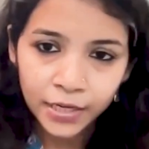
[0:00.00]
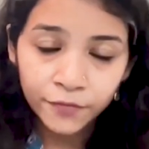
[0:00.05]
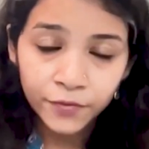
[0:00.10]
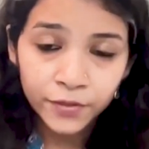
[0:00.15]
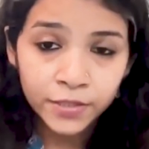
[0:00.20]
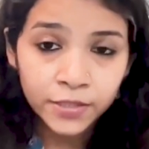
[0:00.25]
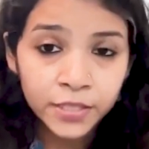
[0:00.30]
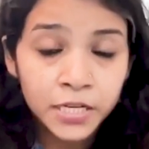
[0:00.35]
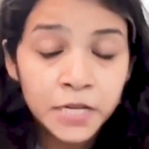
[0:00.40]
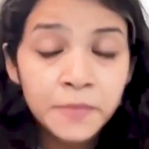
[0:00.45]
If
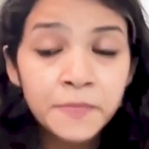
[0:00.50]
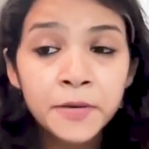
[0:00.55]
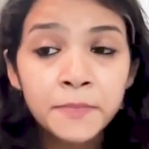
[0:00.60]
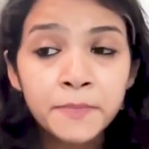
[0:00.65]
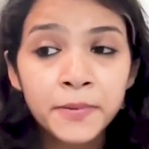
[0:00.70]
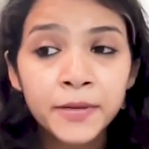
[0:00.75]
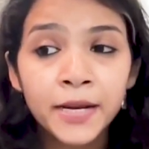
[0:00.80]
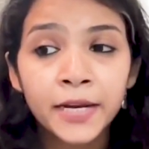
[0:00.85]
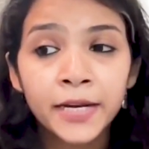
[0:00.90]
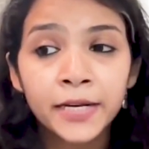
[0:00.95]
it's 3
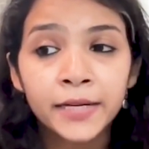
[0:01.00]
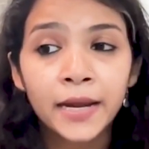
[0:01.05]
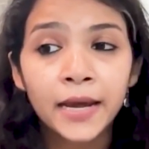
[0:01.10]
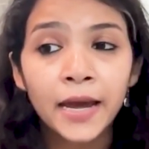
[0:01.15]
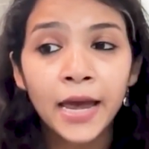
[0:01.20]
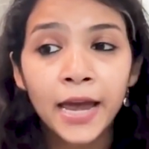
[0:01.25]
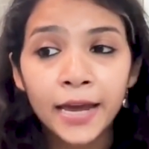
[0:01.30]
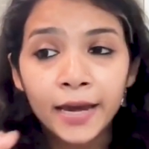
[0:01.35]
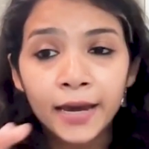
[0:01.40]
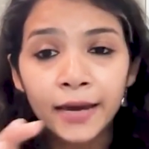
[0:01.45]
people and
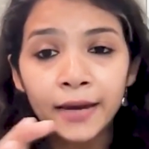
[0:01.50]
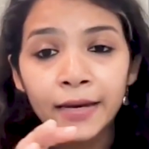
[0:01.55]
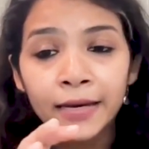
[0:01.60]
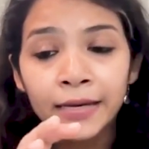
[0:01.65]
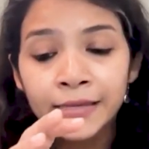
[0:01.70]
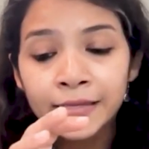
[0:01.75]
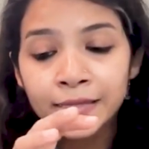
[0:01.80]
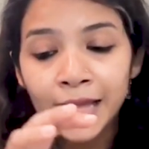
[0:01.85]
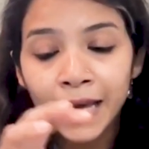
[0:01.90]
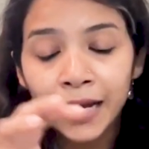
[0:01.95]

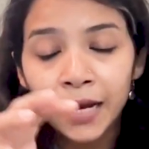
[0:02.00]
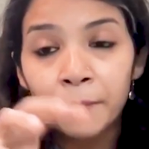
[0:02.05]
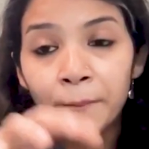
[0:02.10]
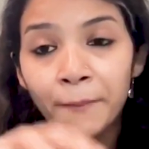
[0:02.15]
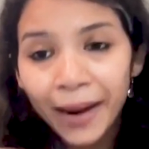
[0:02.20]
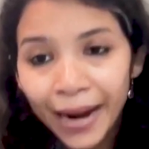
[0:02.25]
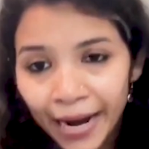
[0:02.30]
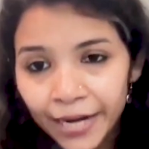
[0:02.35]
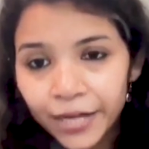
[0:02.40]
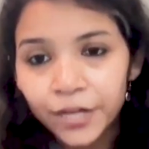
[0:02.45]
it's like a
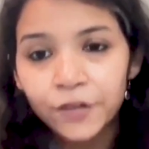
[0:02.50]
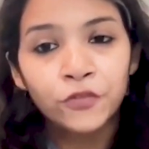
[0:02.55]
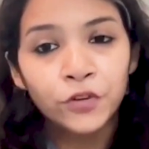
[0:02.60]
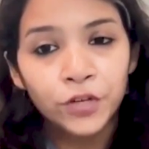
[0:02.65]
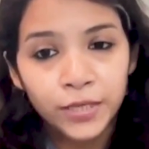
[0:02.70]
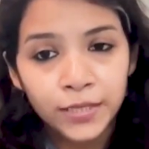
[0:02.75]
band, for